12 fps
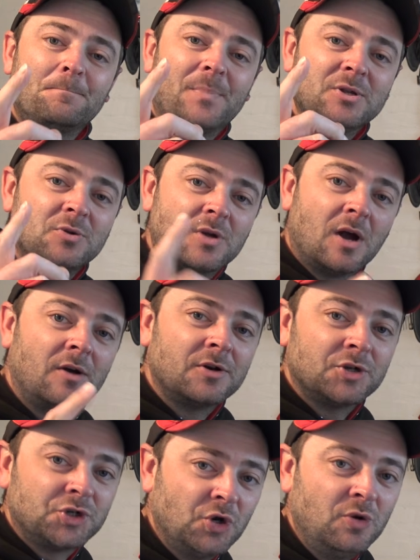But you can't
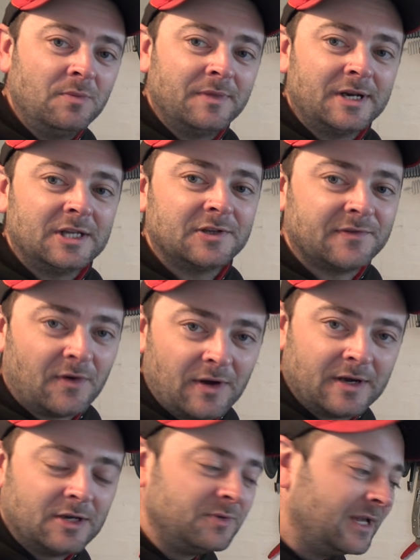assume that it's
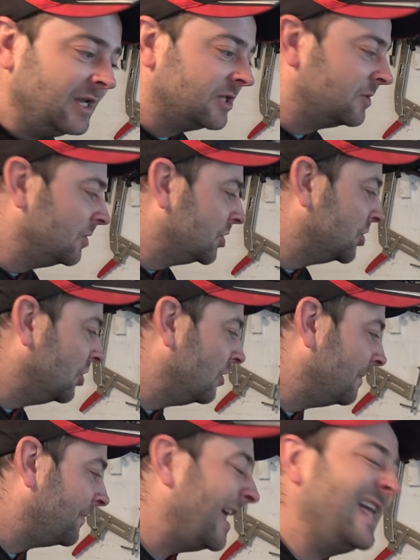fine. You need to
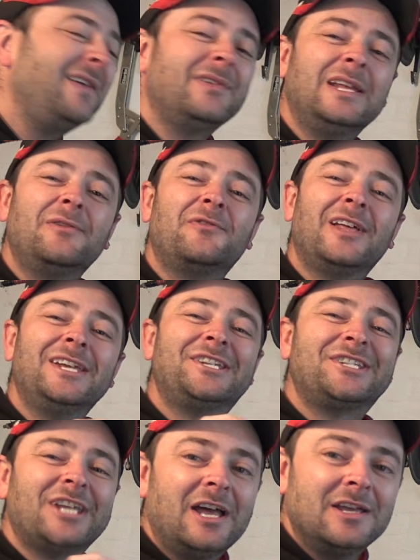assume that even if they
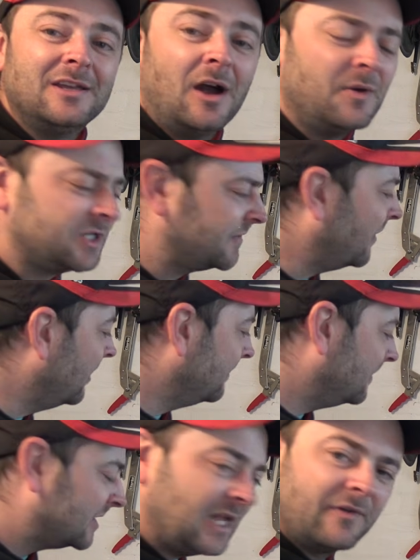say, oh, it's
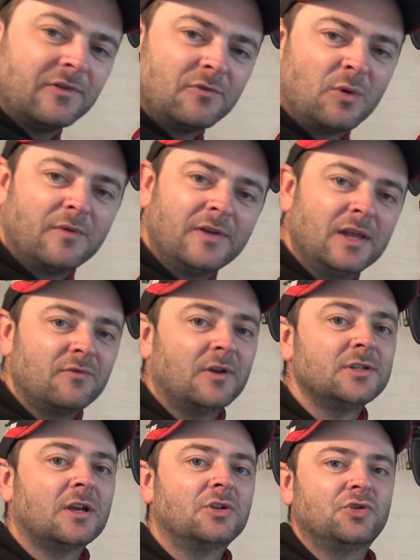fine, there's nothing wrong with it, it
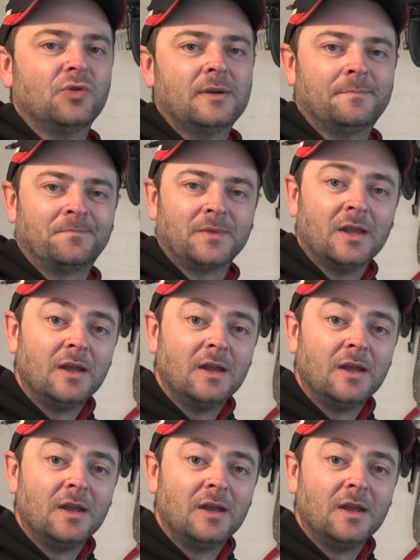runs like a dream.